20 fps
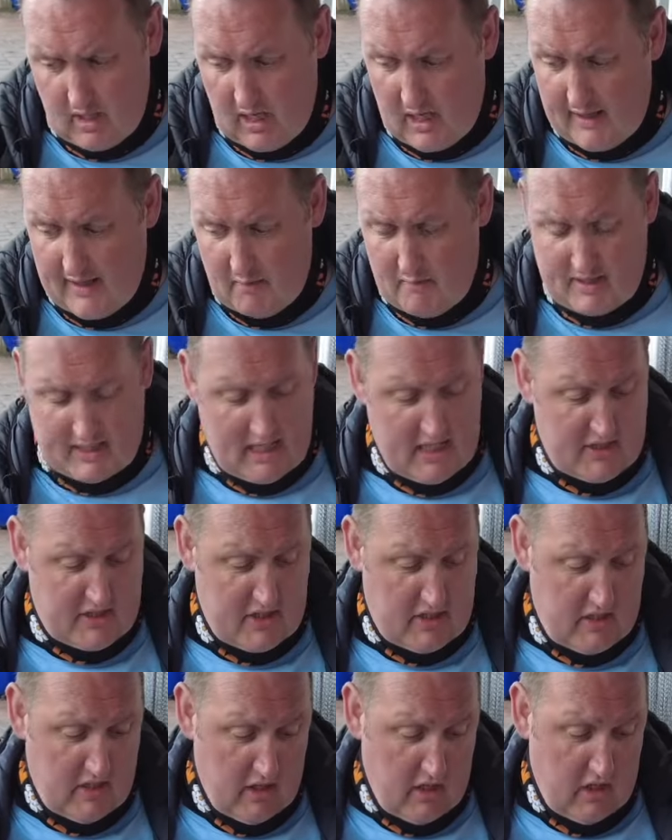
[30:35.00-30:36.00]
And then we get
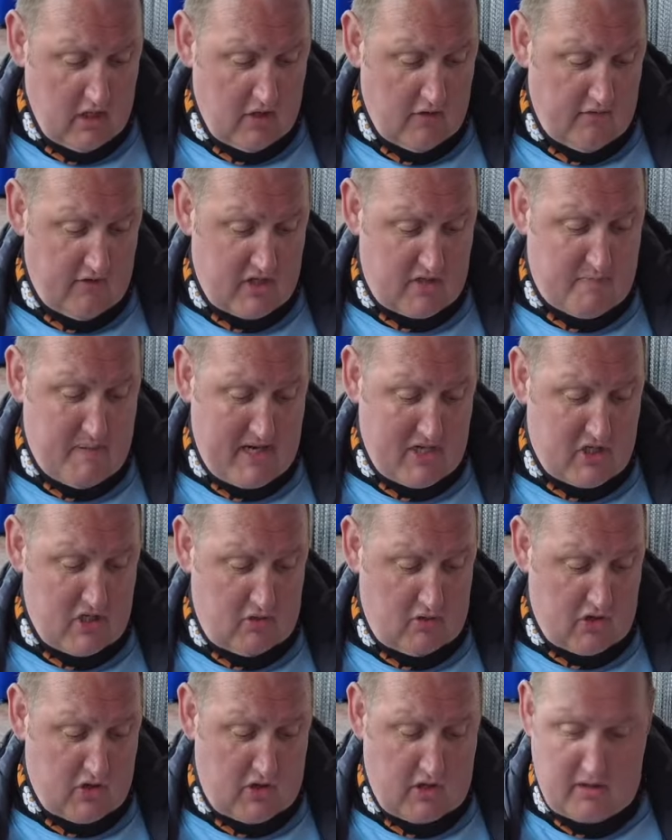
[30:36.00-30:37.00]
to the
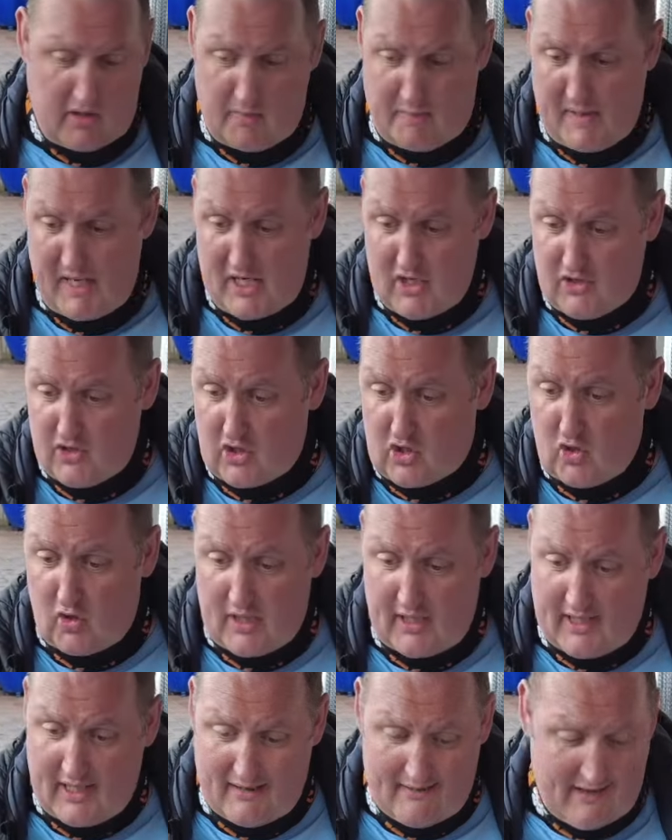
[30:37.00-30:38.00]
special, so that the peas and the
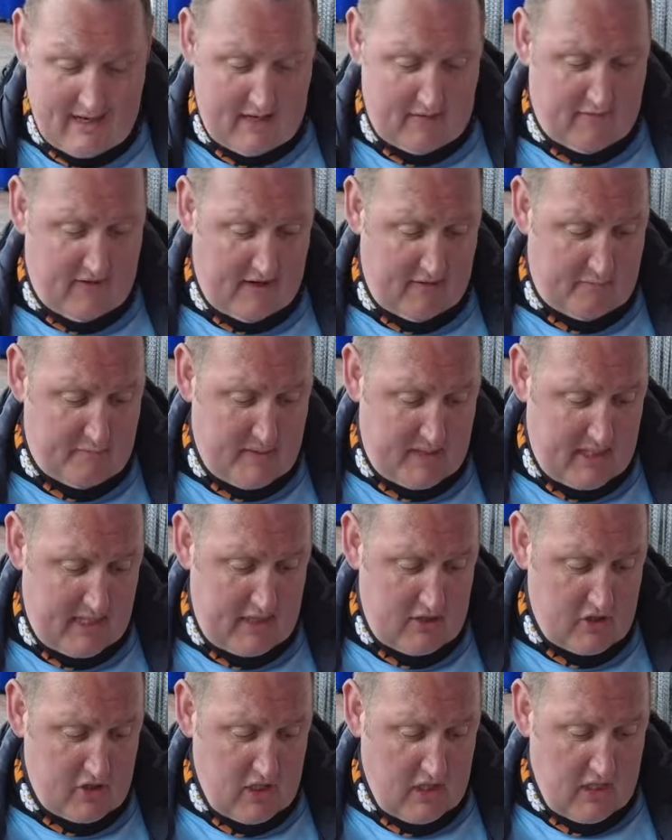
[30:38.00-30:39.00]
curry, that 95p
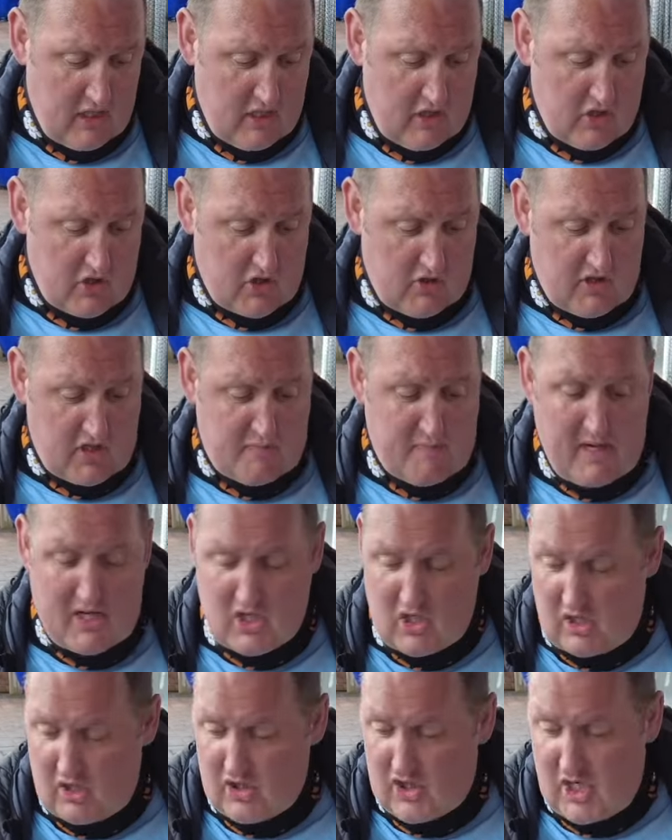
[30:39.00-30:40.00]
each. So the
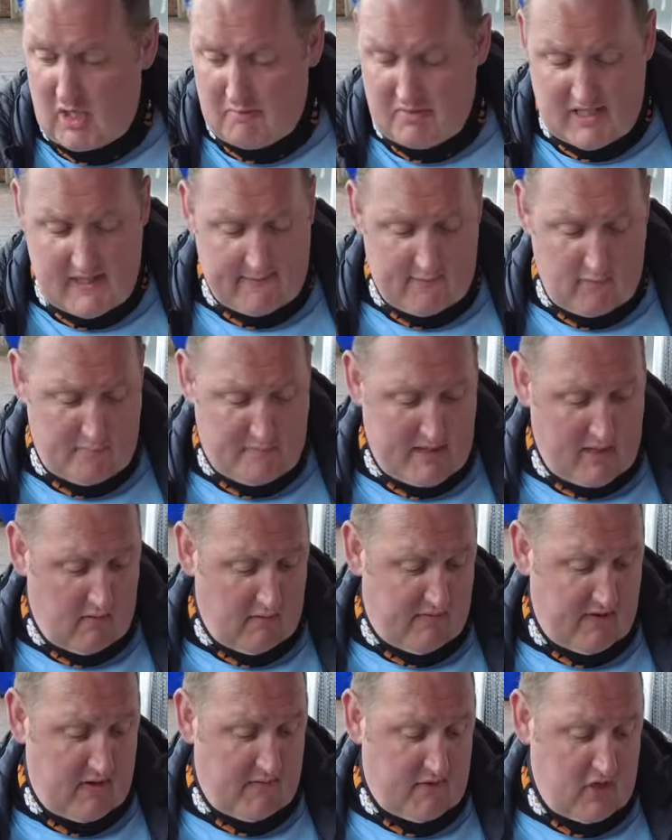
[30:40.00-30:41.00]
special and chips,
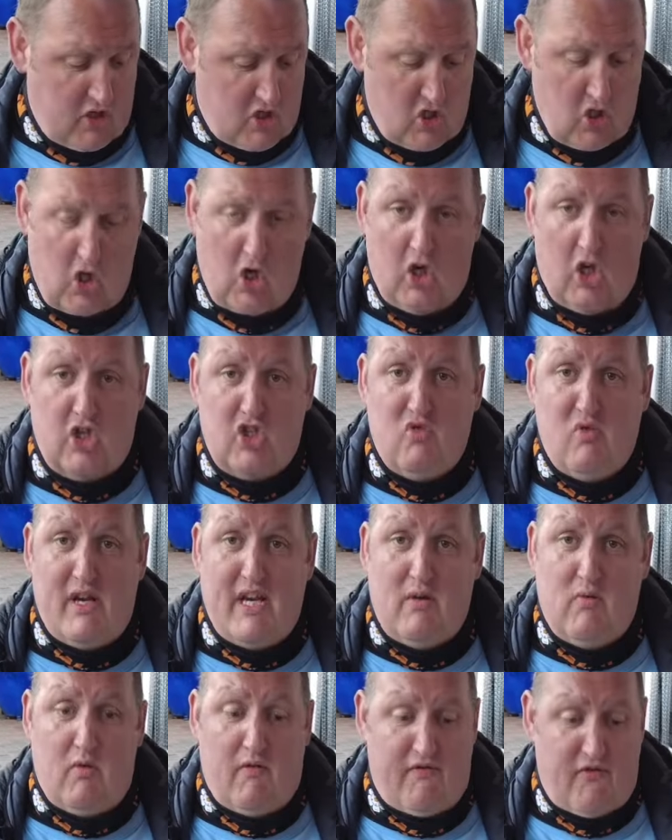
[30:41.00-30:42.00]
£7.50, total of
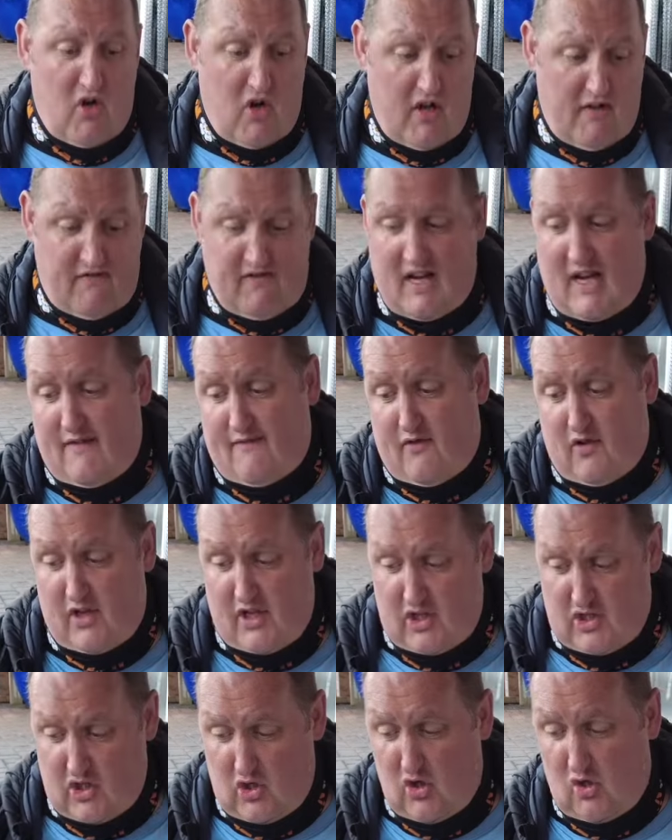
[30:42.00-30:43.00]
£21.45 for
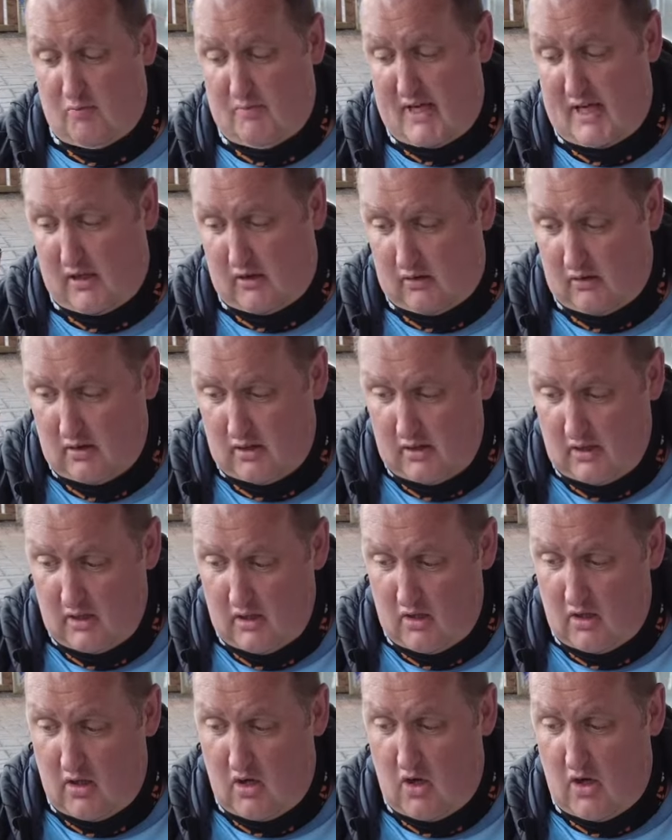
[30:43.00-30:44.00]
this whole meal.
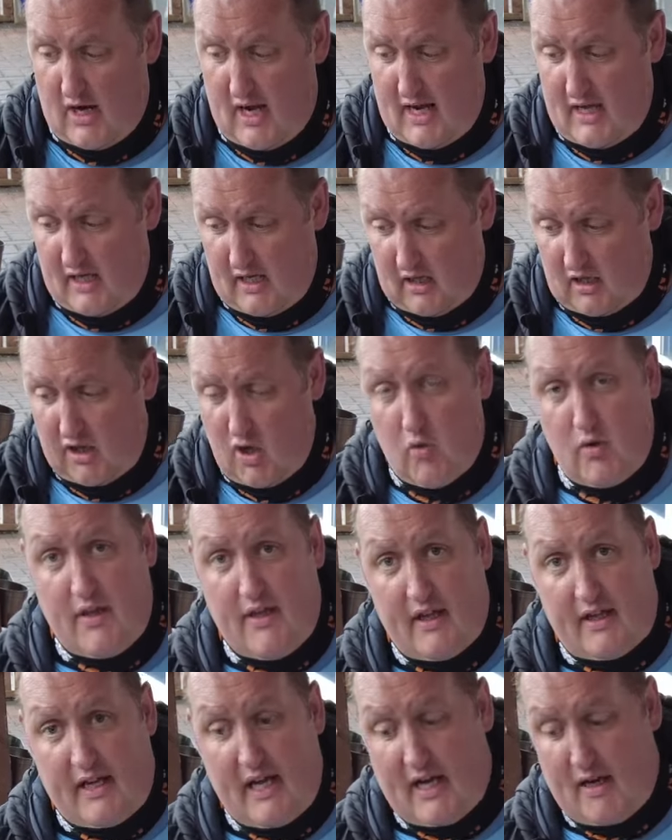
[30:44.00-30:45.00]
All right, including
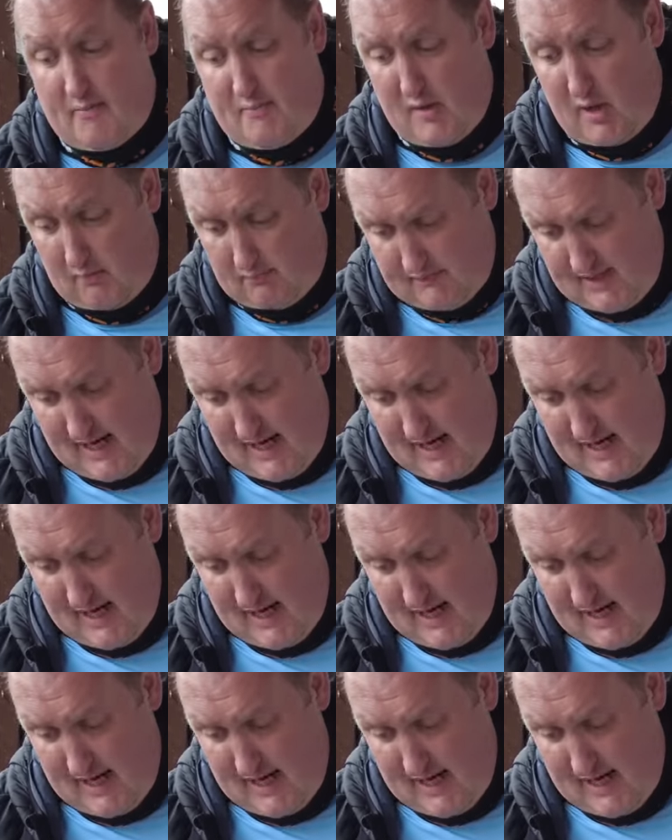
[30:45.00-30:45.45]
the can of pop.